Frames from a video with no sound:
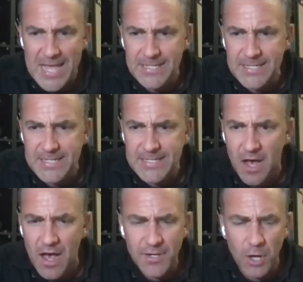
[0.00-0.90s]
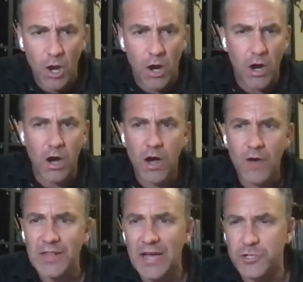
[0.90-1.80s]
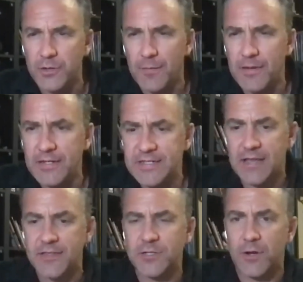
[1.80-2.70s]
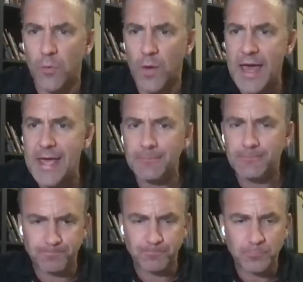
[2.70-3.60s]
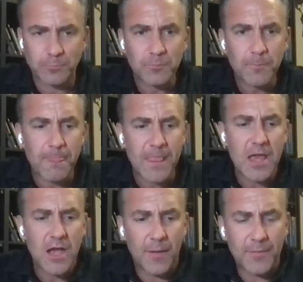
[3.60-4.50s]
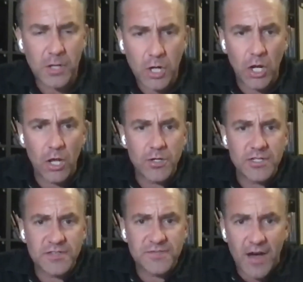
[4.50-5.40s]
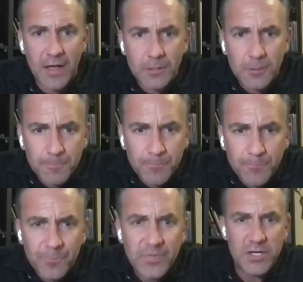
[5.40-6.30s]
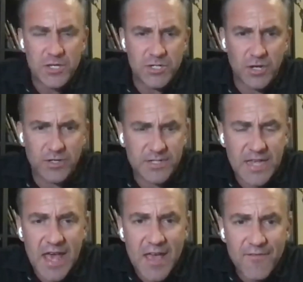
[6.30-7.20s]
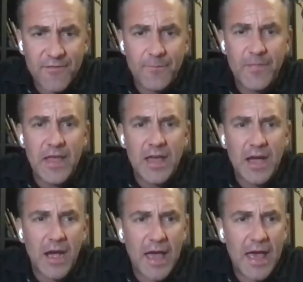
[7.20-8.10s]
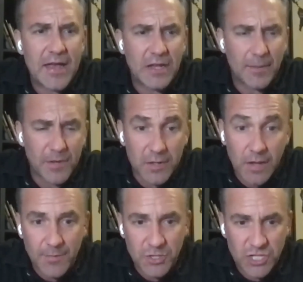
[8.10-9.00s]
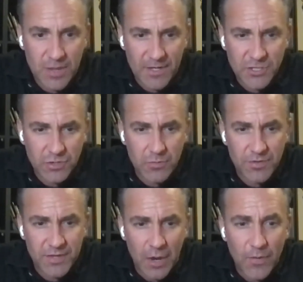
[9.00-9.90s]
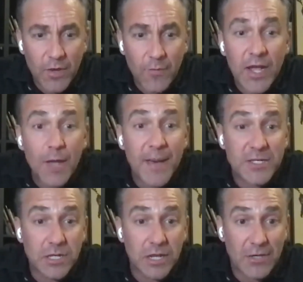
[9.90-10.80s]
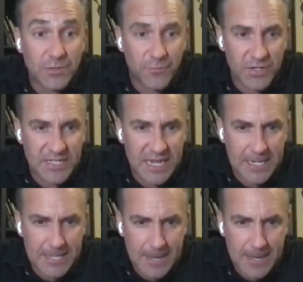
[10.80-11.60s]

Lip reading: inside of Lightroom. I'm going to take this one away. I'm going to close this file, go and save, and I'm going to share my screen with you now. We're going back to Lightroom for a second